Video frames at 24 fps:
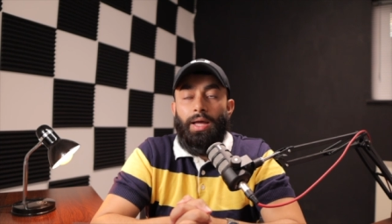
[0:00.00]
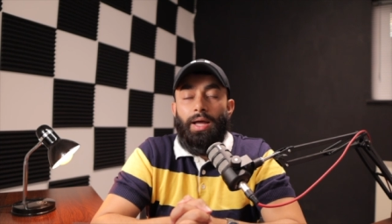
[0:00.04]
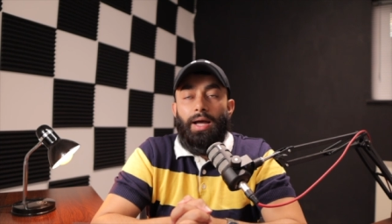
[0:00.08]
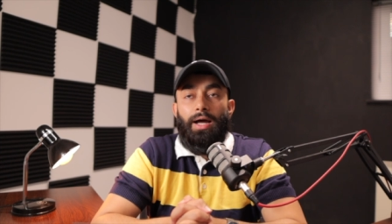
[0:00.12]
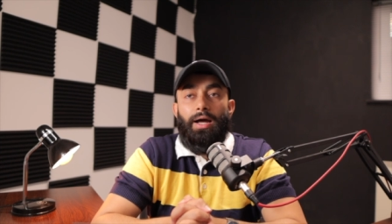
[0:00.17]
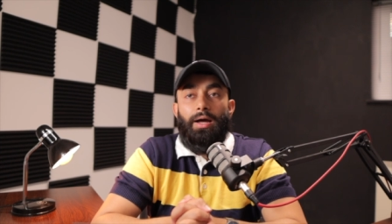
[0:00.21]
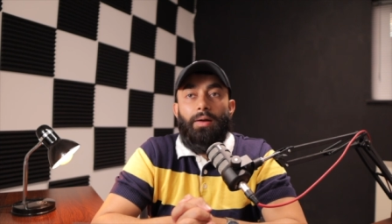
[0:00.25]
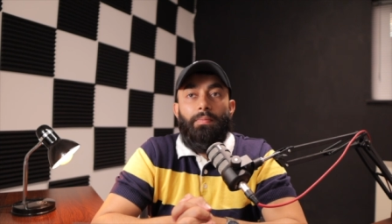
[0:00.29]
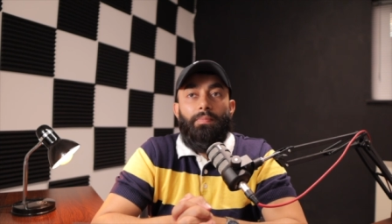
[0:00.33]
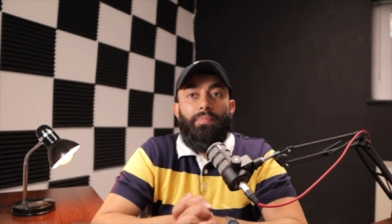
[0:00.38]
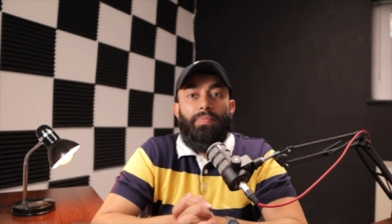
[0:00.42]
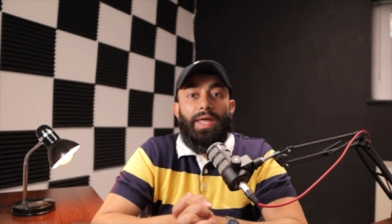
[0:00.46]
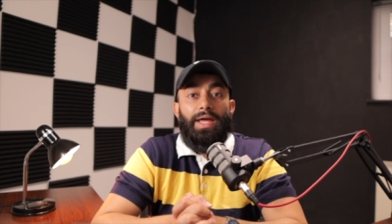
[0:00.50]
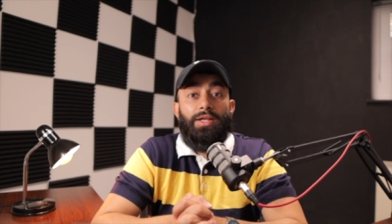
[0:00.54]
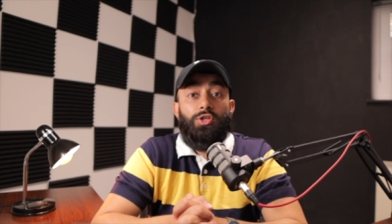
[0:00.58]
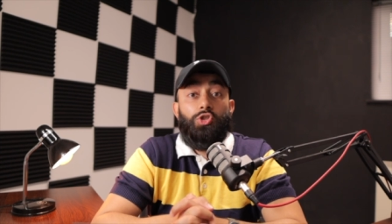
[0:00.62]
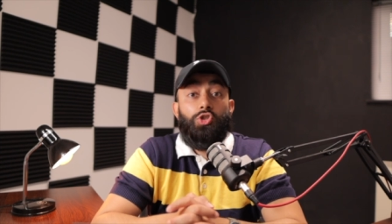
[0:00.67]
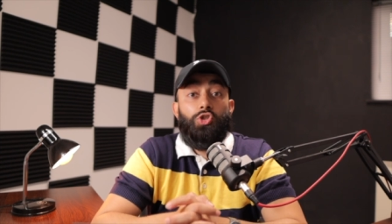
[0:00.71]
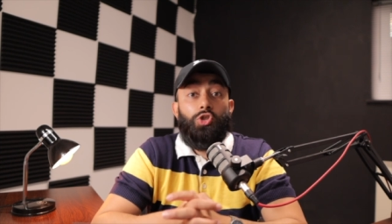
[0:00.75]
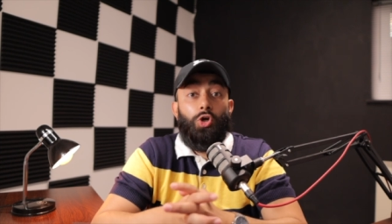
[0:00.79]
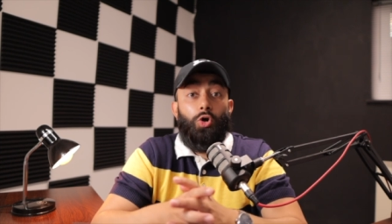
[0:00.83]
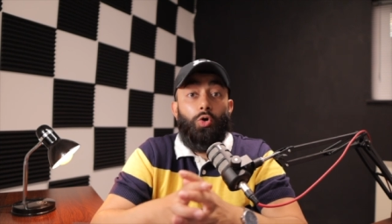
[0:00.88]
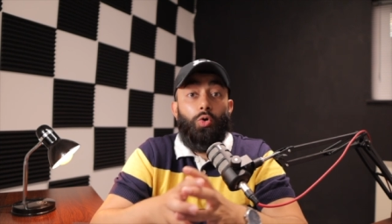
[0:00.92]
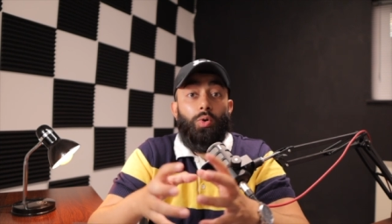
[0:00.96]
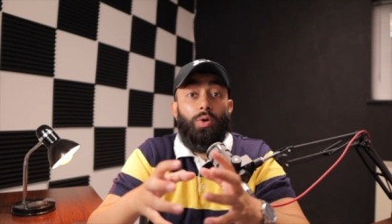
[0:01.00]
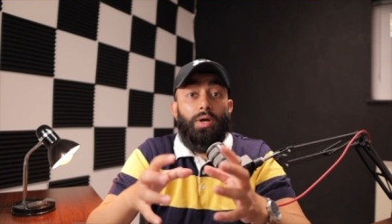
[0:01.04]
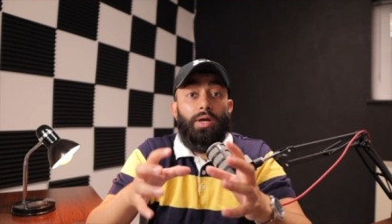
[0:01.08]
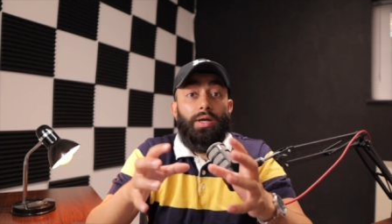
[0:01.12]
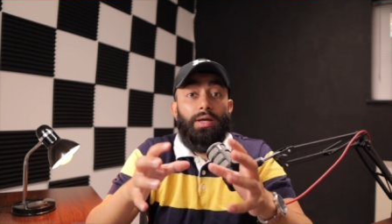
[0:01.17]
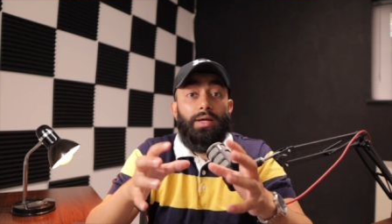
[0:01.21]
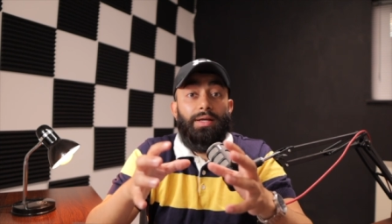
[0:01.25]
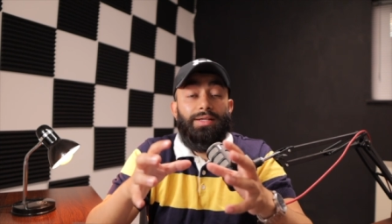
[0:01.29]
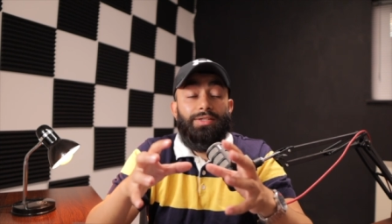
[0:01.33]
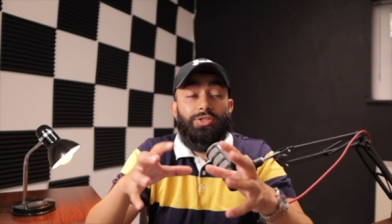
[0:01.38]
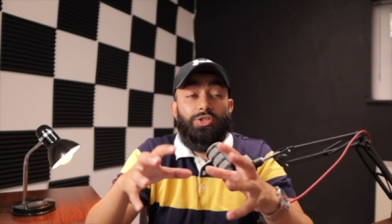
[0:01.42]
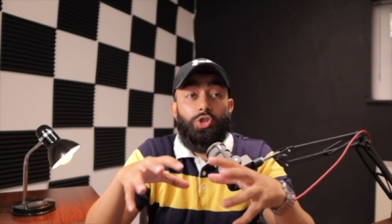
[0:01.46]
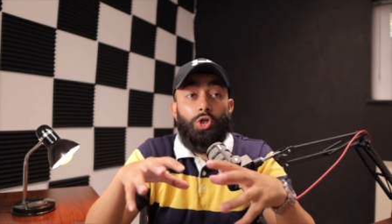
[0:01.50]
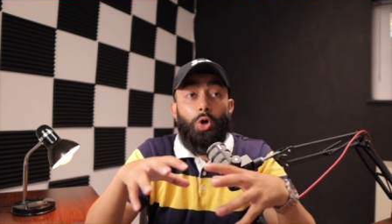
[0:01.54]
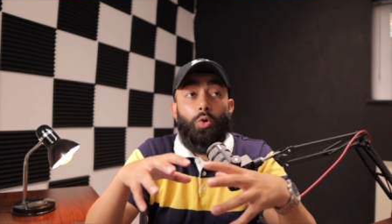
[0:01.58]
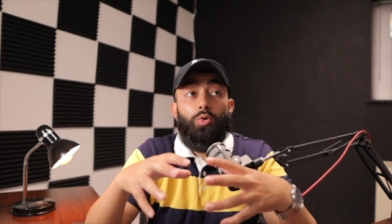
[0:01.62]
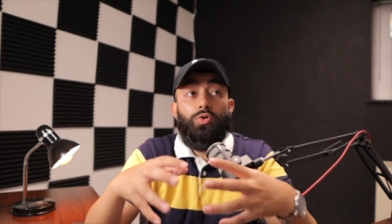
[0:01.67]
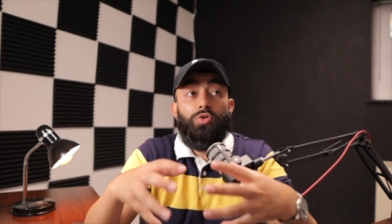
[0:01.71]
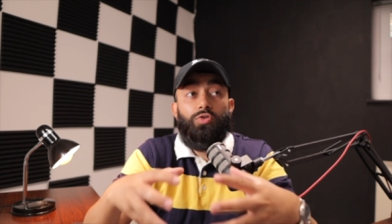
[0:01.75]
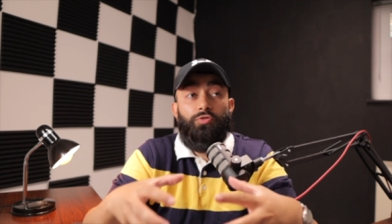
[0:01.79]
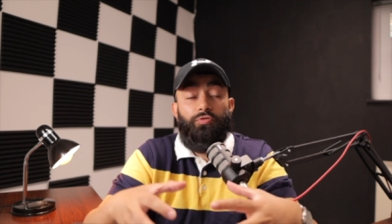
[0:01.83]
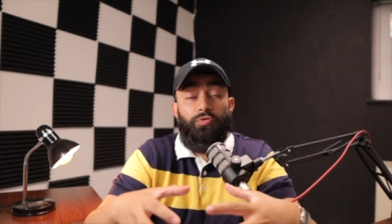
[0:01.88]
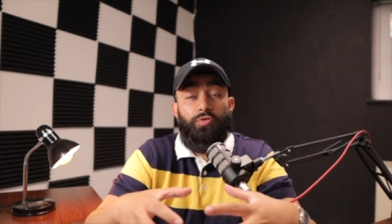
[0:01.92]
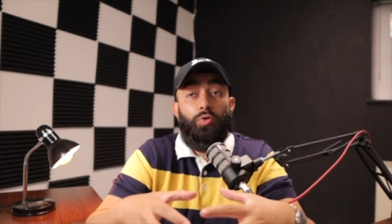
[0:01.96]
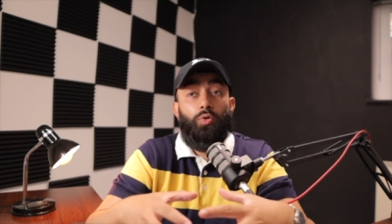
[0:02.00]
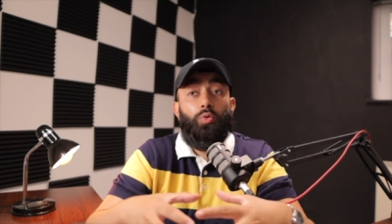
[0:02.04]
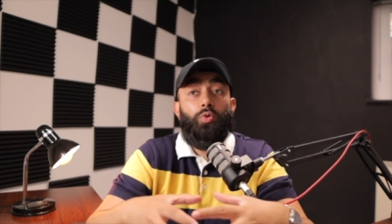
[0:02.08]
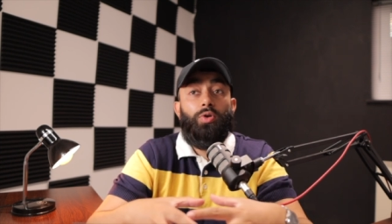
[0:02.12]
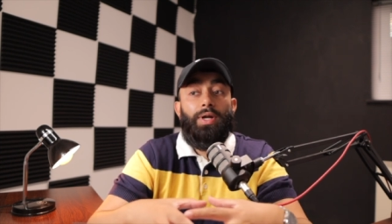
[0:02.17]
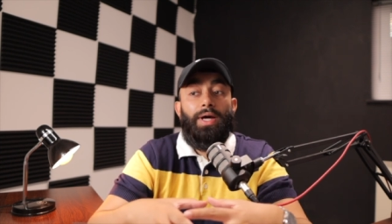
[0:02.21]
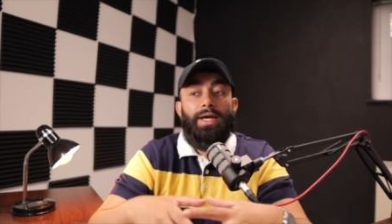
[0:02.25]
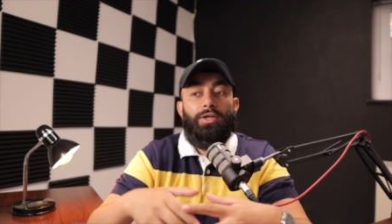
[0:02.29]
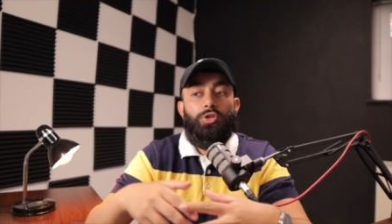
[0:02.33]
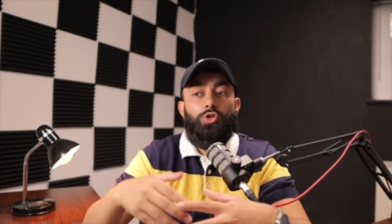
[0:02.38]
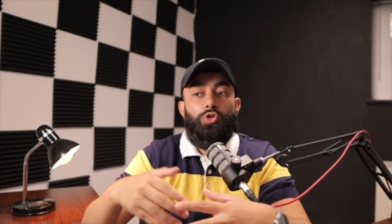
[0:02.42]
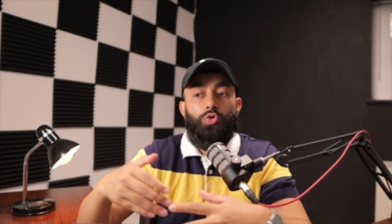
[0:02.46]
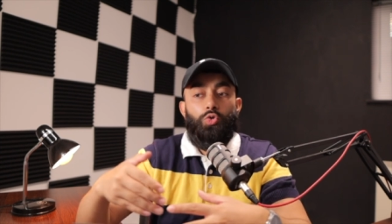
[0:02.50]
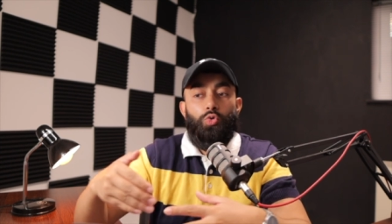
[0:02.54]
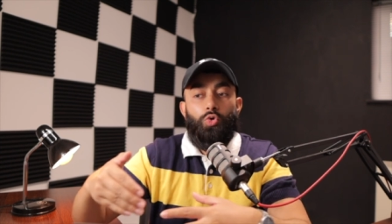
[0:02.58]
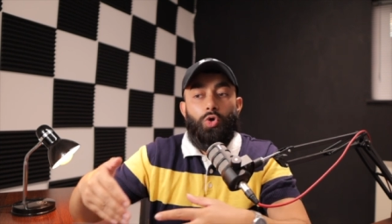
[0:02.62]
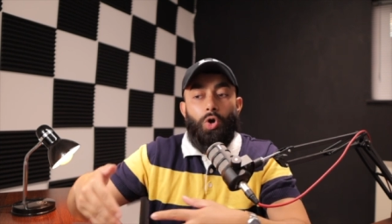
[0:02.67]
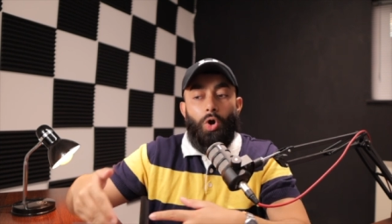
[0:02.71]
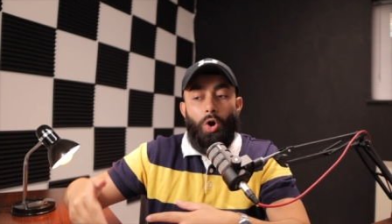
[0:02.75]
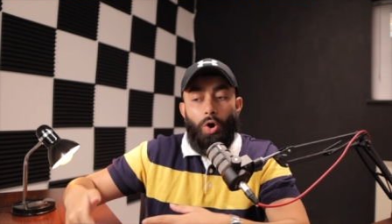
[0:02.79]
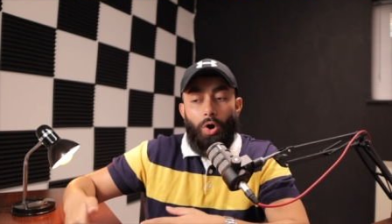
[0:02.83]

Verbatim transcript: um, and so don't feel like you